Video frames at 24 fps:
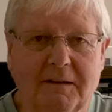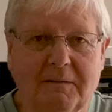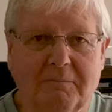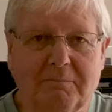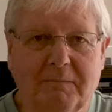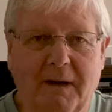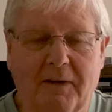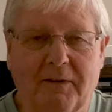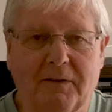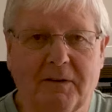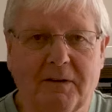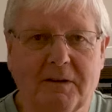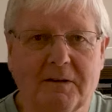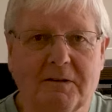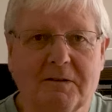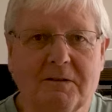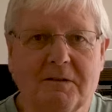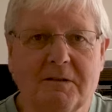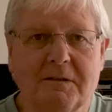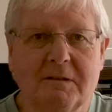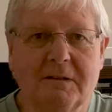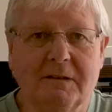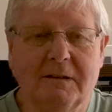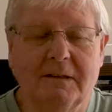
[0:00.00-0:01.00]

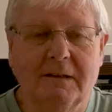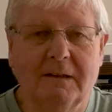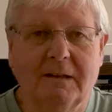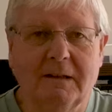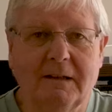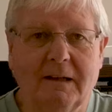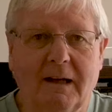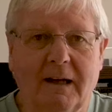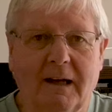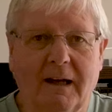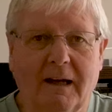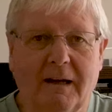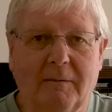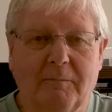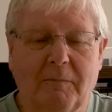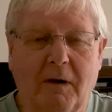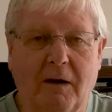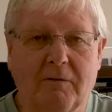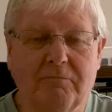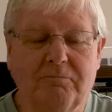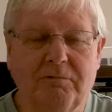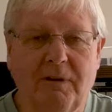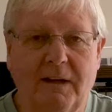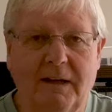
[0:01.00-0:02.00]
methods.
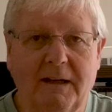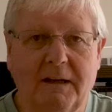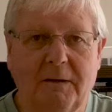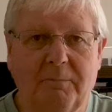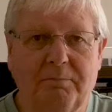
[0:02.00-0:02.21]
I really